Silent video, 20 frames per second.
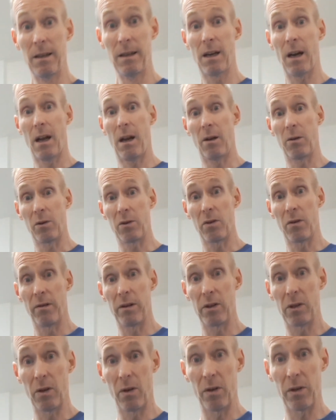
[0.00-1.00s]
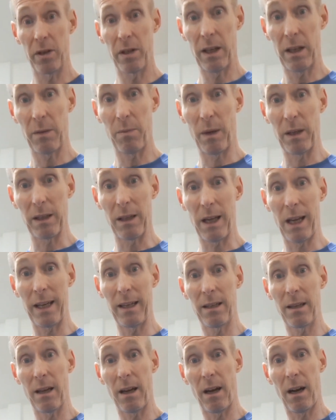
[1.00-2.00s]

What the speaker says: cut a long story short, 6 months later,